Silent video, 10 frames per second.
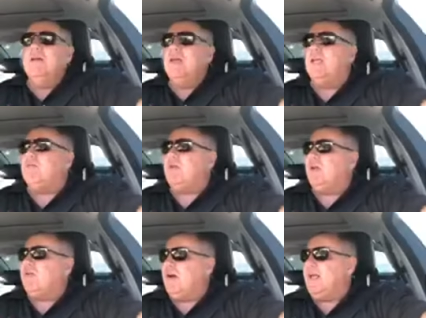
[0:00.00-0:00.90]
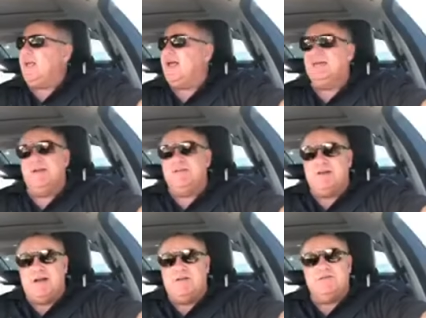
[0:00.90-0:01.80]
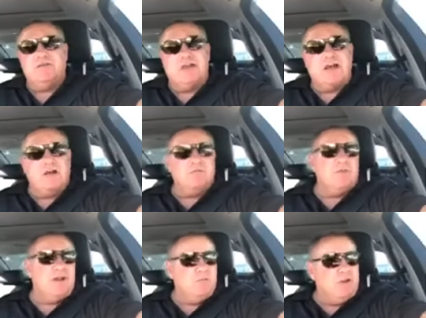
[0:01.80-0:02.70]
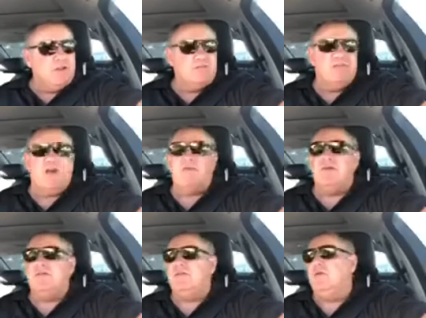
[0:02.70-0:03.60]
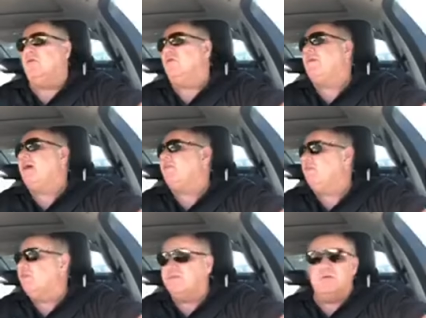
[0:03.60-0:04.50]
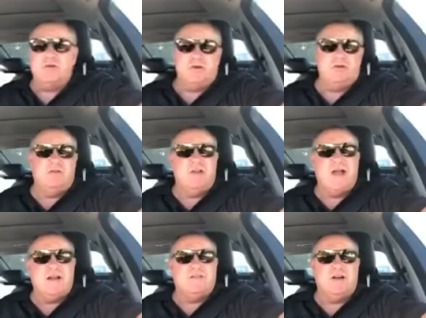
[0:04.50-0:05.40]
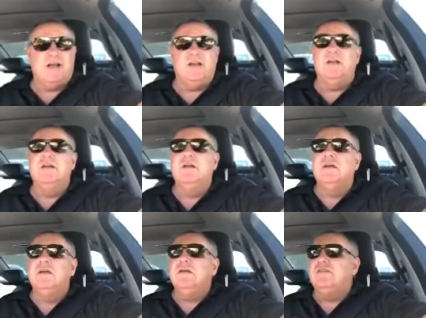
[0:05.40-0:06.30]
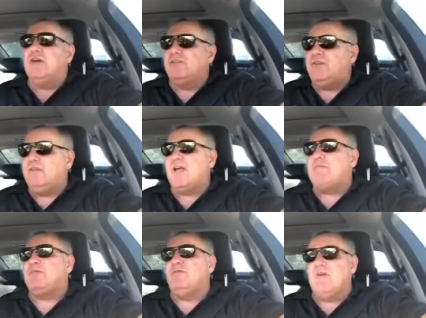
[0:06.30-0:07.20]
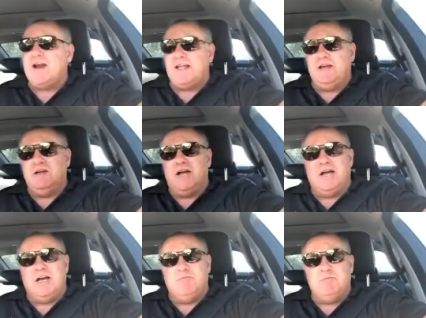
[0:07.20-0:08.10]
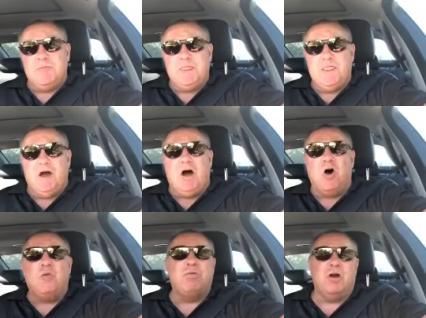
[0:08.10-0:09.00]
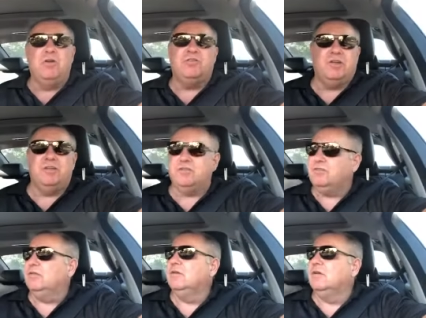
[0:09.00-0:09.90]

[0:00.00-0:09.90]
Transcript: You give me your credit card details um, and we can set up the rest of the automations for you later today. So she's up and running um, the whole process